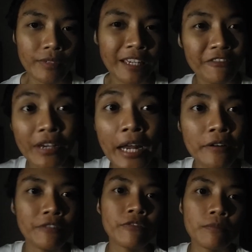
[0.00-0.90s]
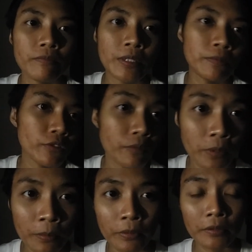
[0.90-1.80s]
can vary from people to
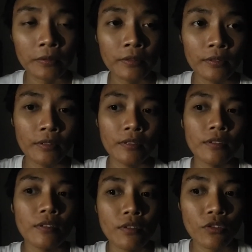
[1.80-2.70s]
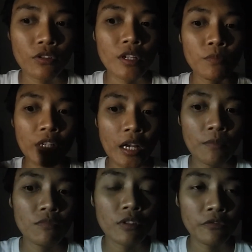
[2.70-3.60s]
people. So
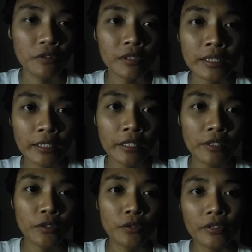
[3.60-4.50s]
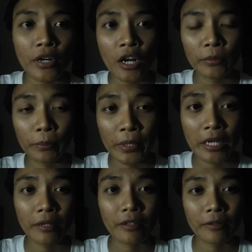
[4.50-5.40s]
sometimes if you're lucky, you're not
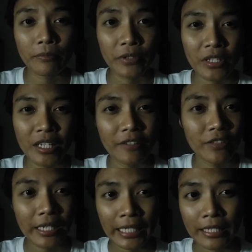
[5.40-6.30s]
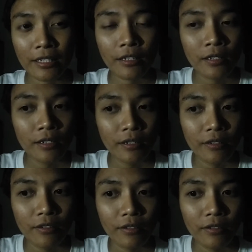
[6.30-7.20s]
being perceived as
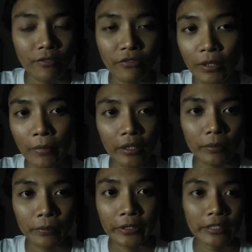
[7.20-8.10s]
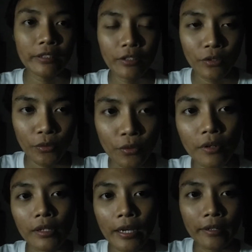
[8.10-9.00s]
female, but
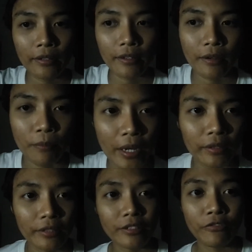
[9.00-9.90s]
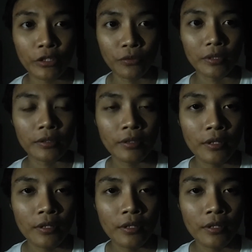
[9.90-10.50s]
you're like a male individual.